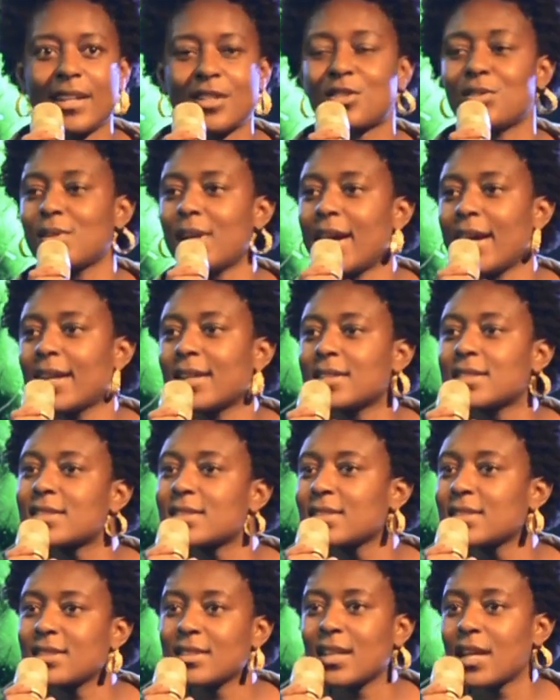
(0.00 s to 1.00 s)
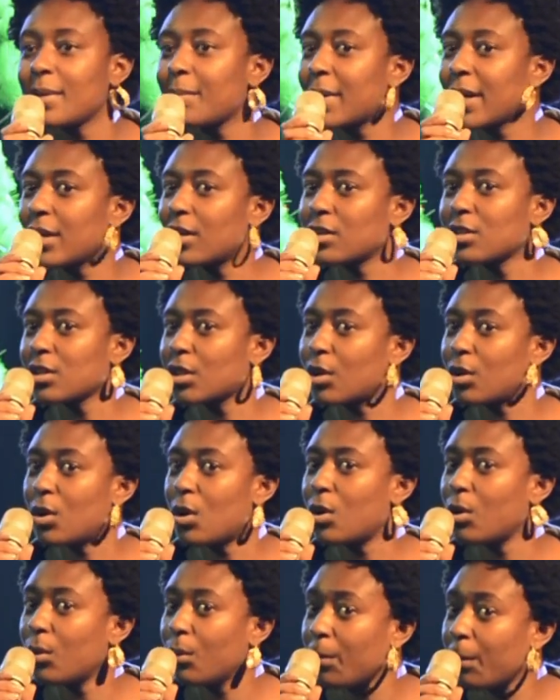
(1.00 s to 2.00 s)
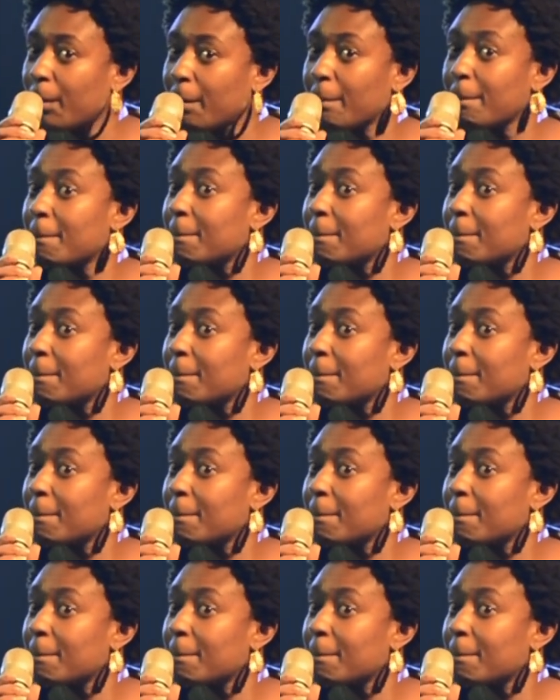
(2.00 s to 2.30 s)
tonight, am I gonna go home?